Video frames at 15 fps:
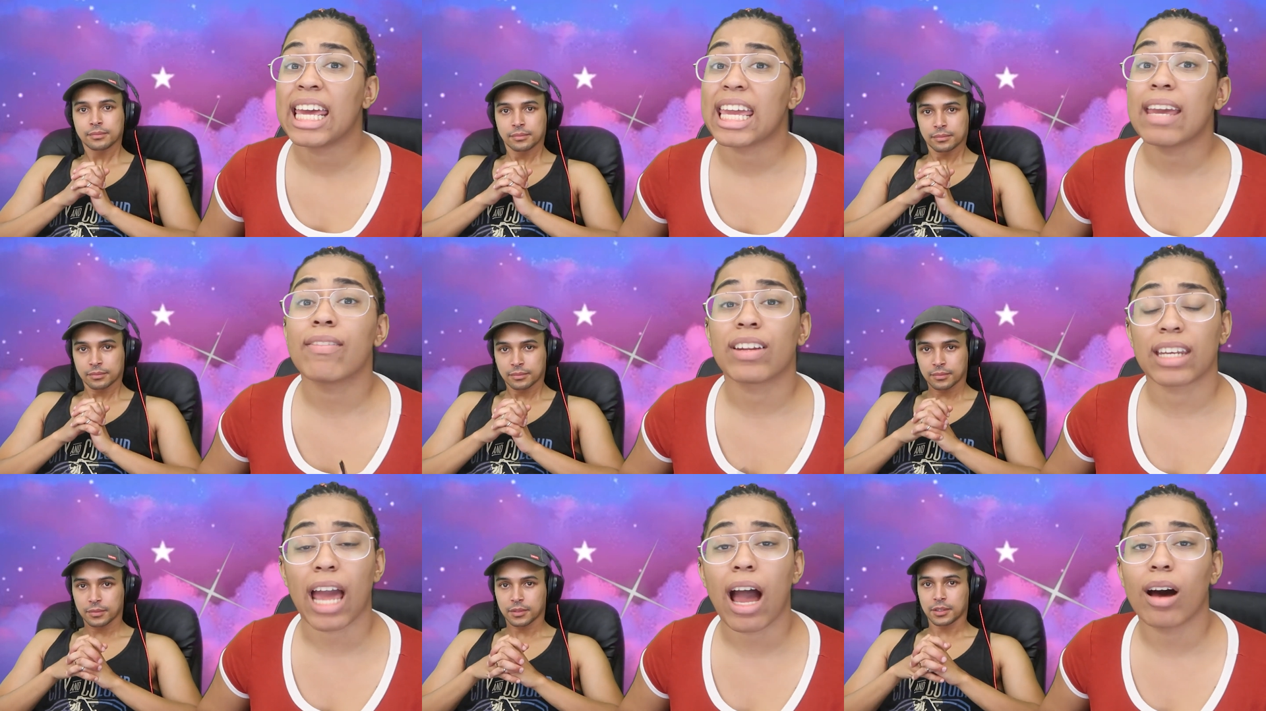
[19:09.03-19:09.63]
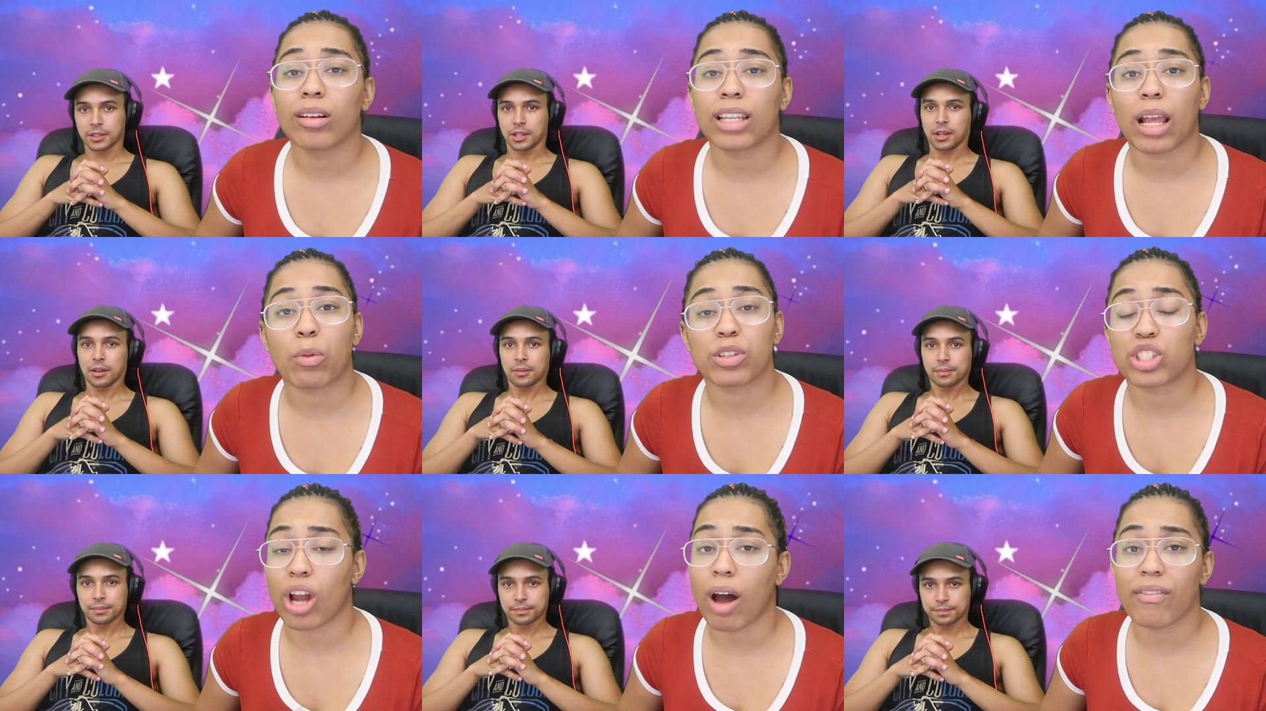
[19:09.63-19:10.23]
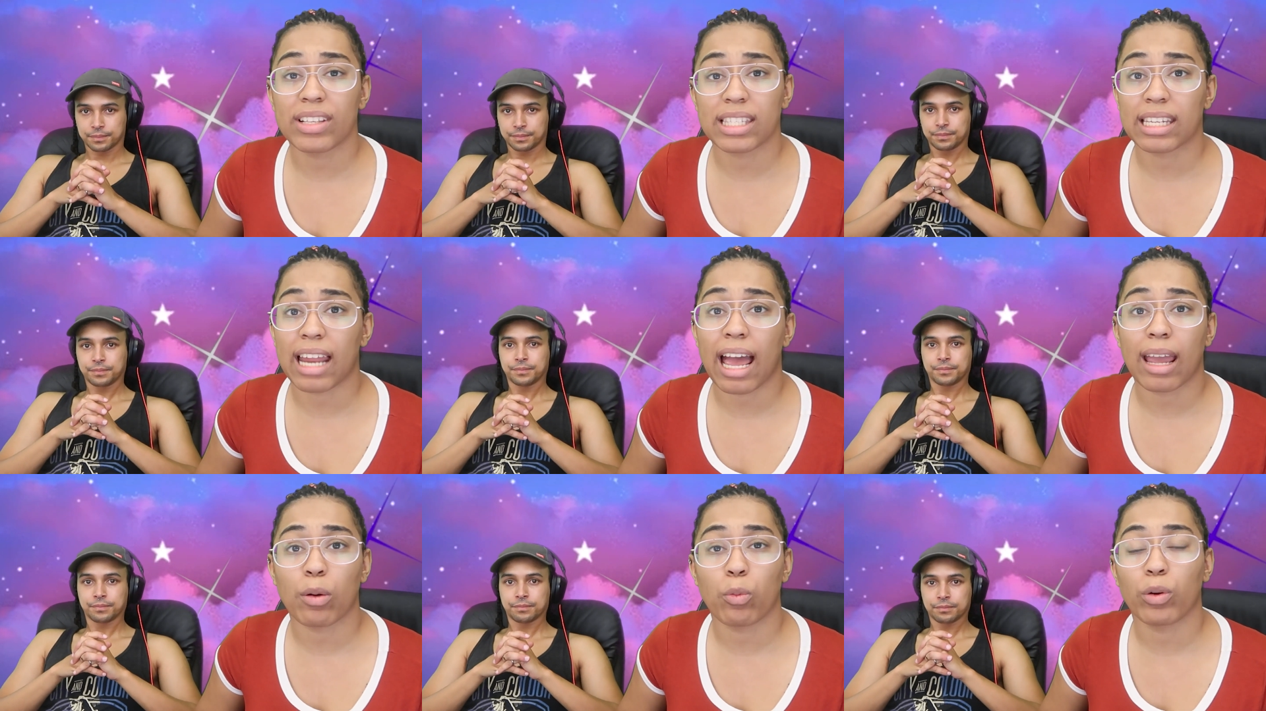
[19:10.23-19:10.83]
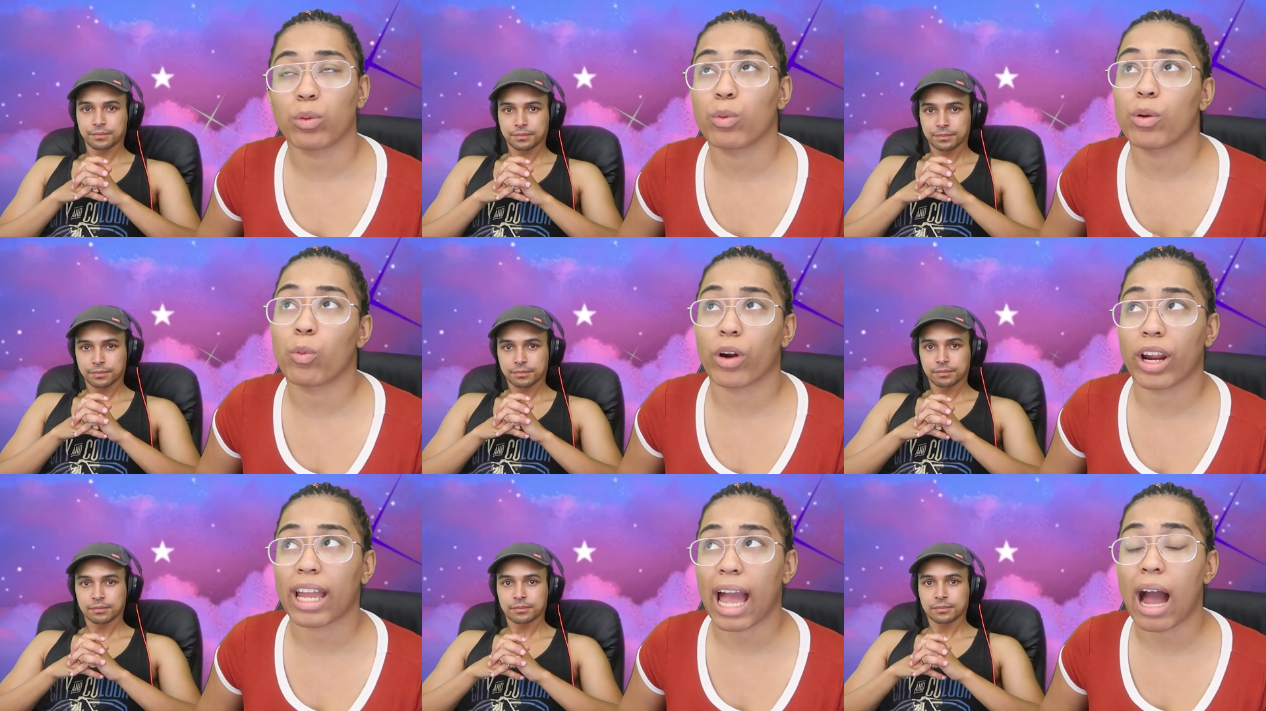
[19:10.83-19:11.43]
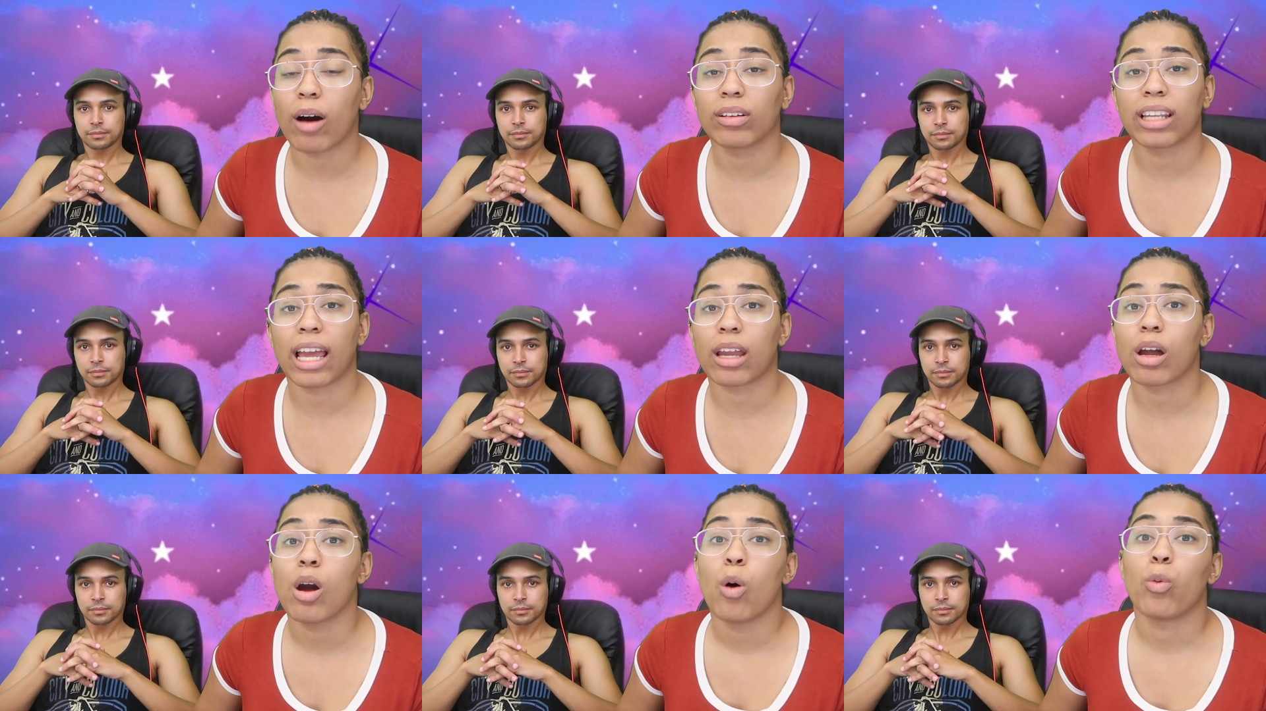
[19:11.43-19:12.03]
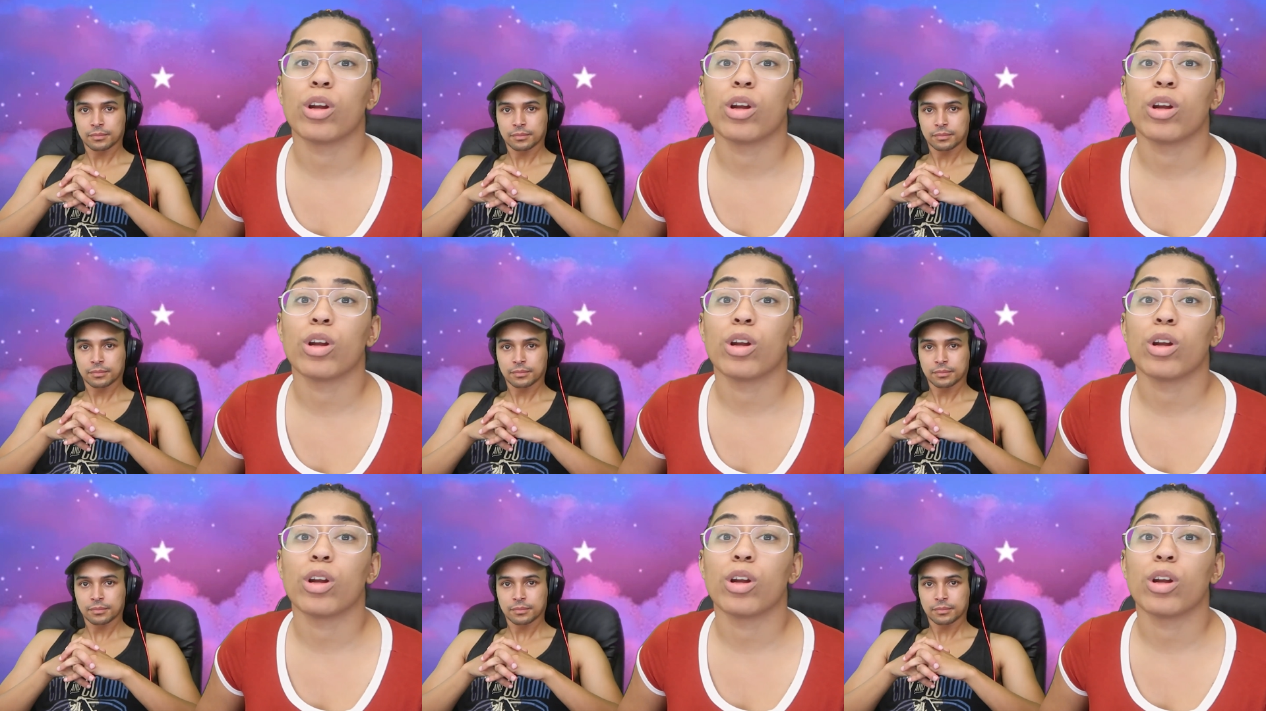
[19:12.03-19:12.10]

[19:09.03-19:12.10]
Speaker 1: even now like with Chavezz and i when we work out like